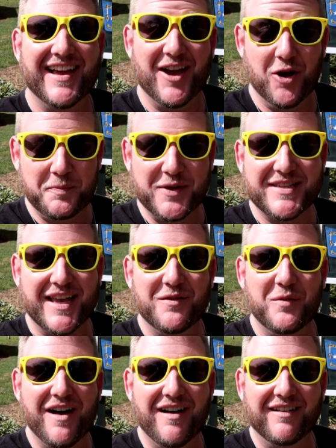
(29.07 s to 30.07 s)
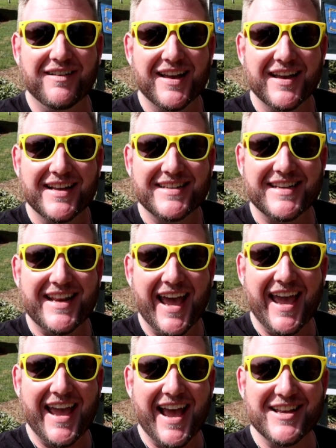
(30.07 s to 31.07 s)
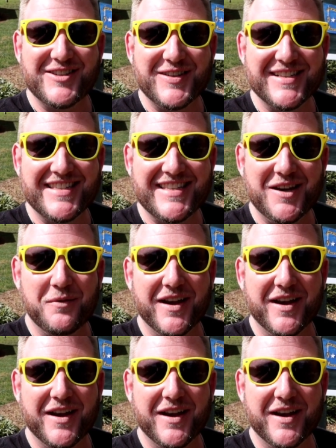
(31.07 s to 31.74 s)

I hope you said well. Today, as you can see,